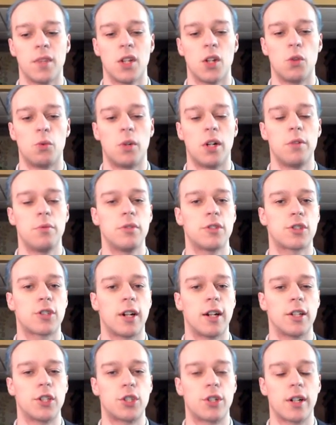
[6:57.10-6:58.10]
White was
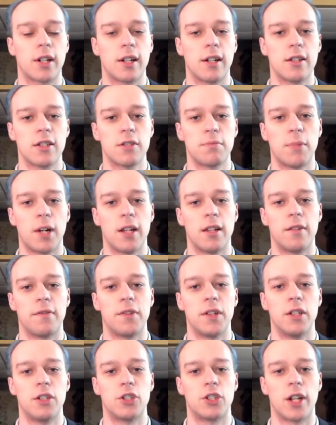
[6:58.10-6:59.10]
trying to trick us by the
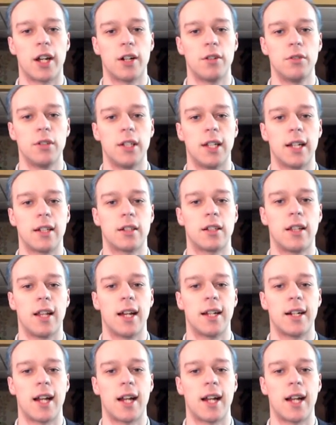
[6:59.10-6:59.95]
fianchetto and get to that